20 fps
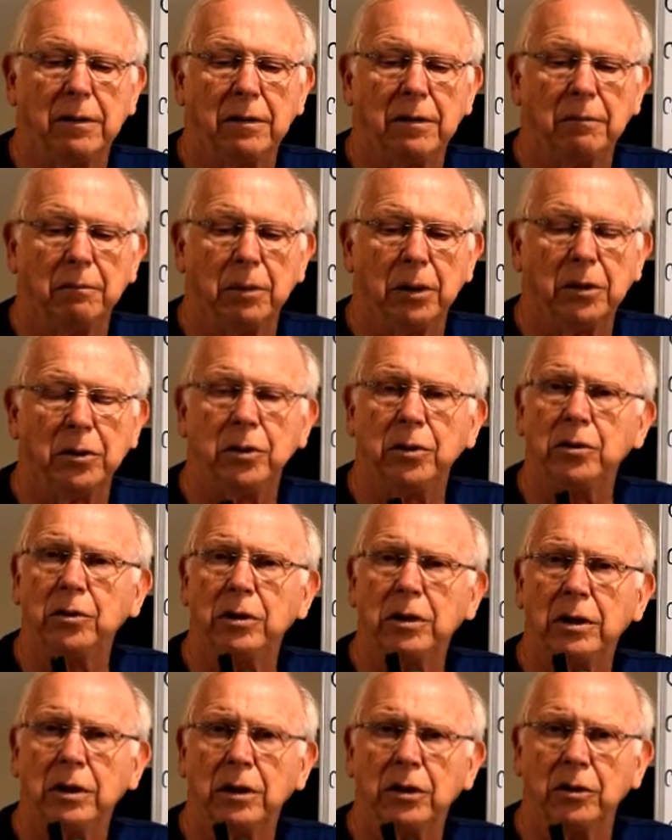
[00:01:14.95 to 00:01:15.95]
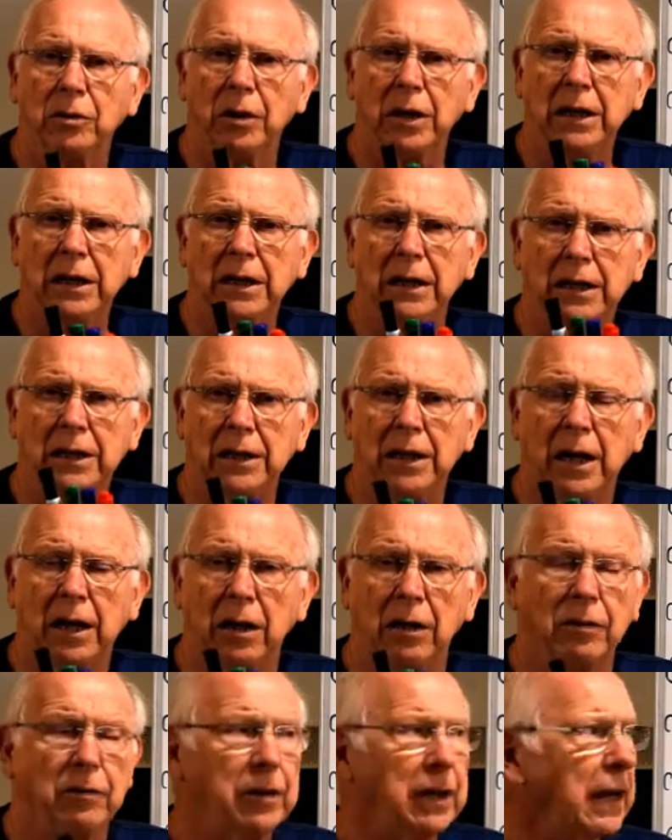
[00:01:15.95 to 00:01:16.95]
blue, green, and
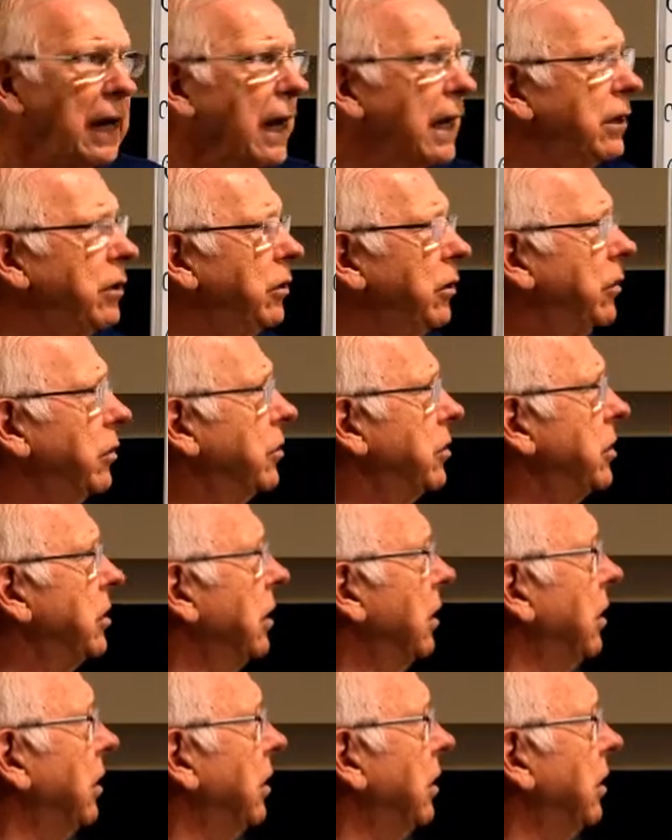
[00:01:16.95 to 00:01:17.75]
yellow that I use